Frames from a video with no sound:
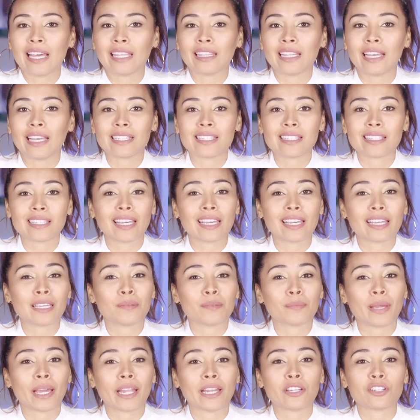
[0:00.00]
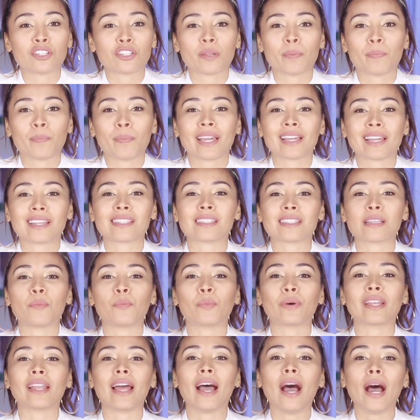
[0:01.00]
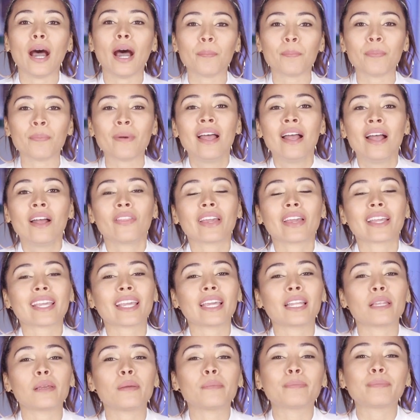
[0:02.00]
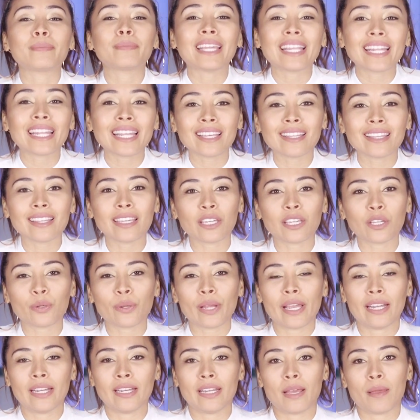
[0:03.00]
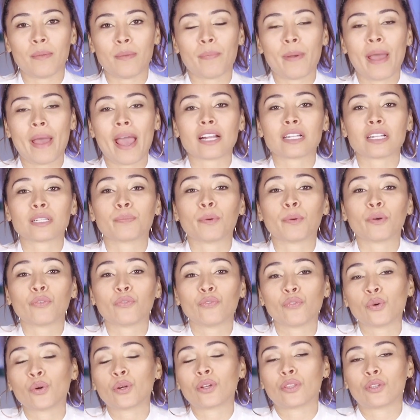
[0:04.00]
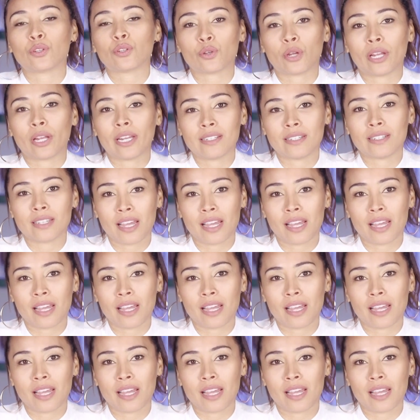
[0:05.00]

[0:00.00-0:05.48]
unless they can manage to pick someone up that can immediately create an impact before the trade